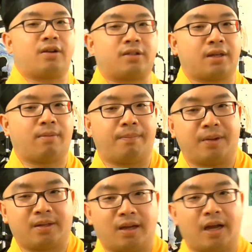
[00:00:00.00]
someone
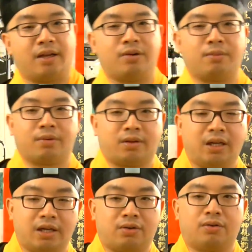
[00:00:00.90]
beside you will
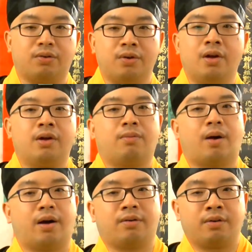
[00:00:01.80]
teach you
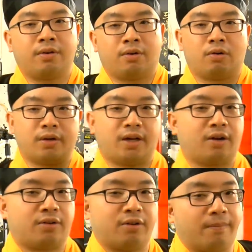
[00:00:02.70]
while holding
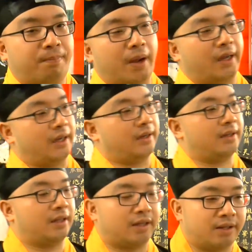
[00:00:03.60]
onto your bike, and
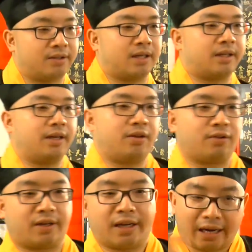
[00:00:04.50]
then suddenly
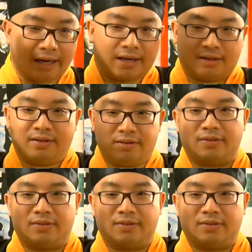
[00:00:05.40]
you get it.